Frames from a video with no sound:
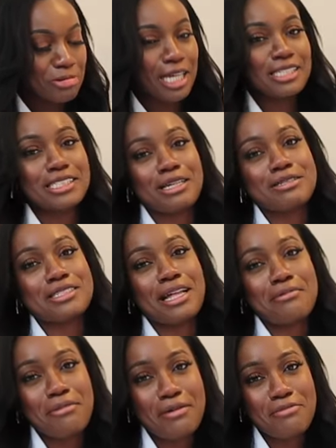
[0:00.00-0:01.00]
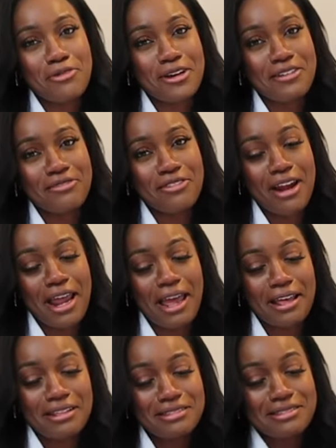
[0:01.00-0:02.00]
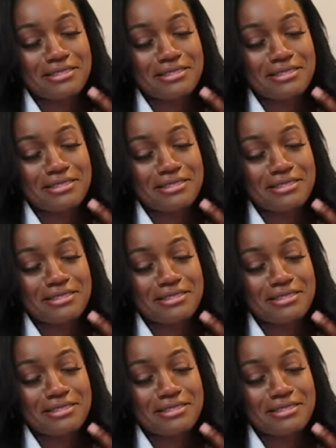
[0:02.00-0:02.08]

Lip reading: That sounds like my boyfriend.